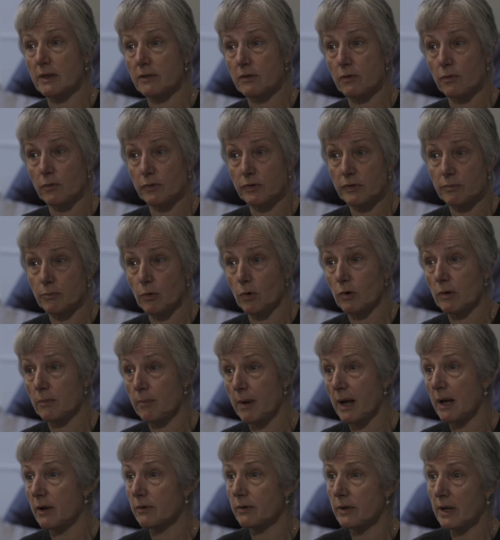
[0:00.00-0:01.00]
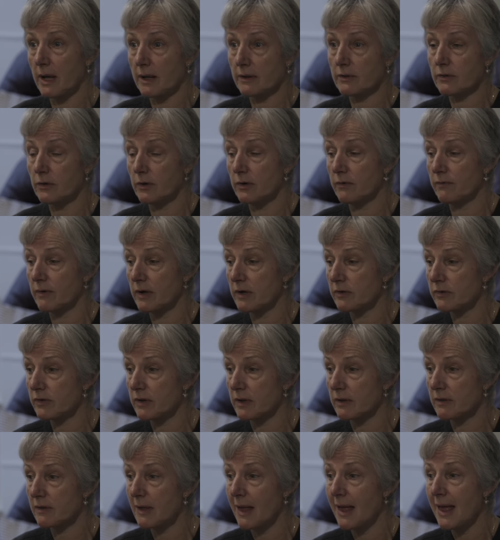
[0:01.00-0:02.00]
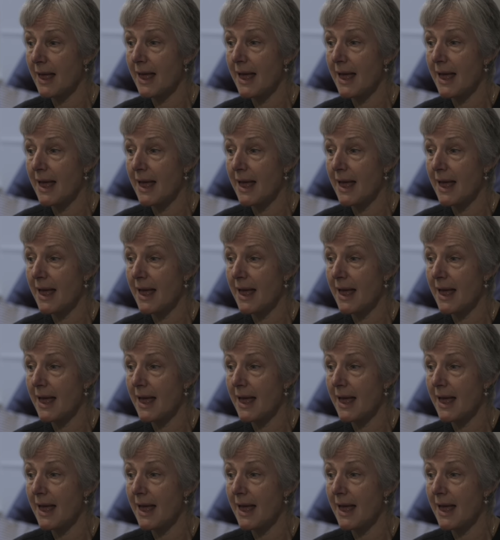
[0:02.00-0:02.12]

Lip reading: It's all smaller biotechs, universities.